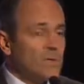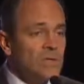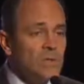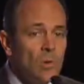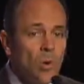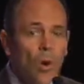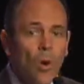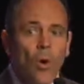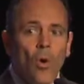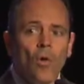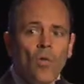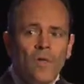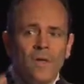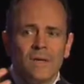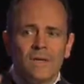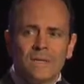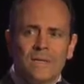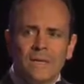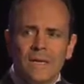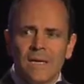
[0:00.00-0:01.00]
So all
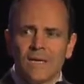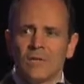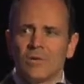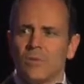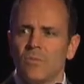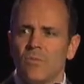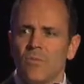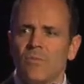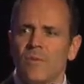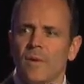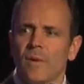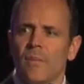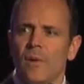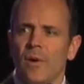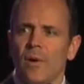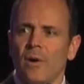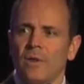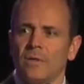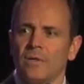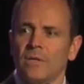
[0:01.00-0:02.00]
these things are moving
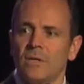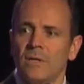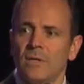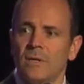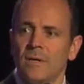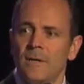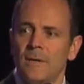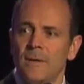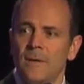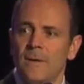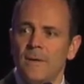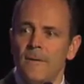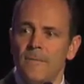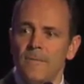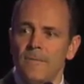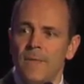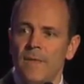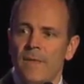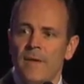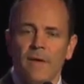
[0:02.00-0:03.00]
parts,
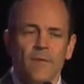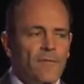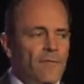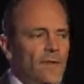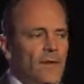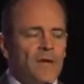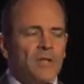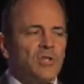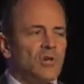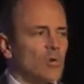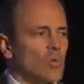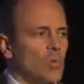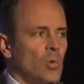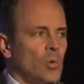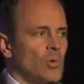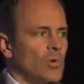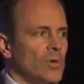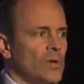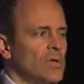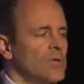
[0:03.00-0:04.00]
and they affect your
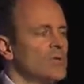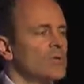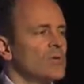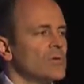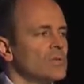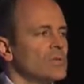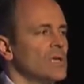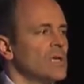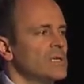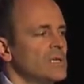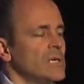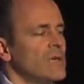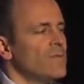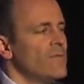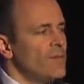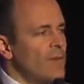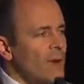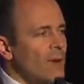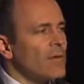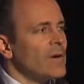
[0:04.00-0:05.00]
world, and yours is a
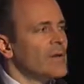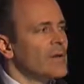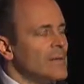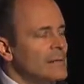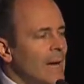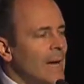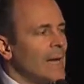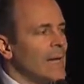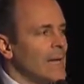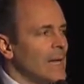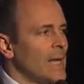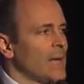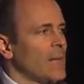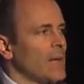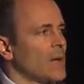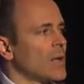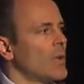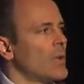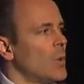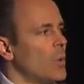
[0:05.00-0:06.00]
very
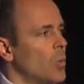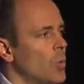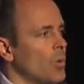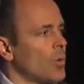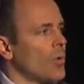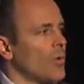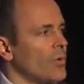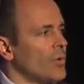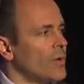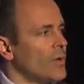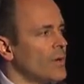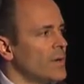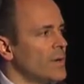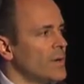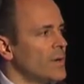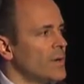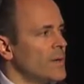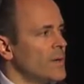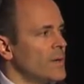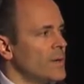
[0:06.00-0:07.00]
dynamic world.
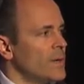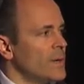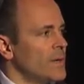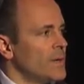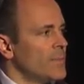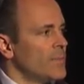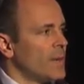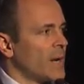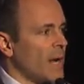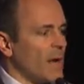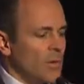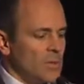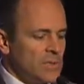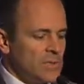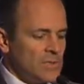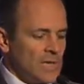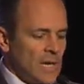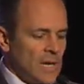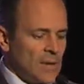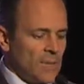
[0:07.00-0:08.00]
But I always
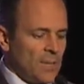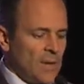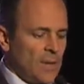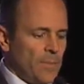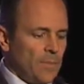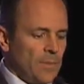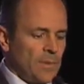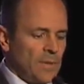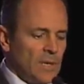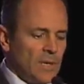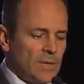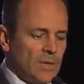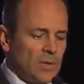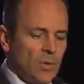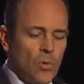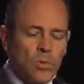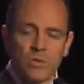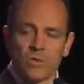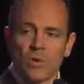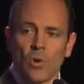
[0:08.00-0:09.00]
say to people, and of
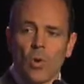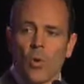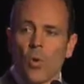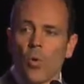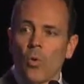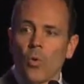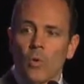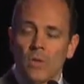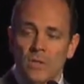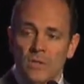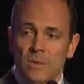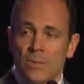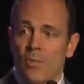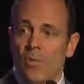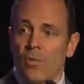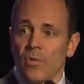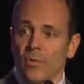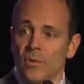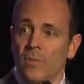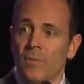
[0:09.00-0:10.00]
course coal is
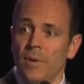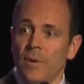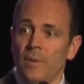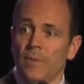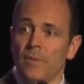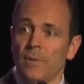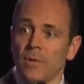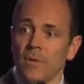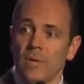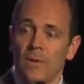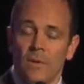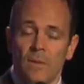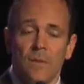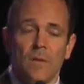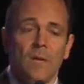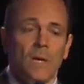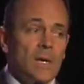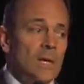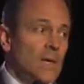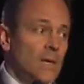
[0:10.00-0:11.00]
important to people in
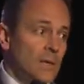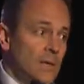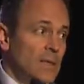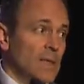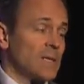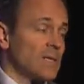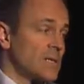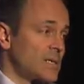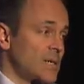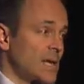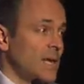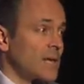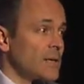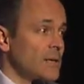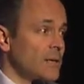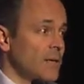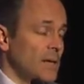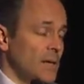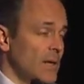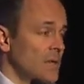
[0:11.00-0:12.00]
this state
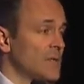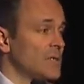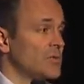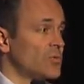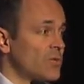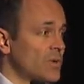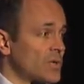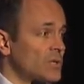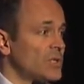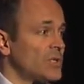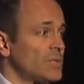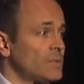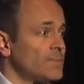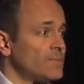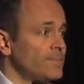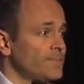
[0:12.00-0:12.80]
and in this region,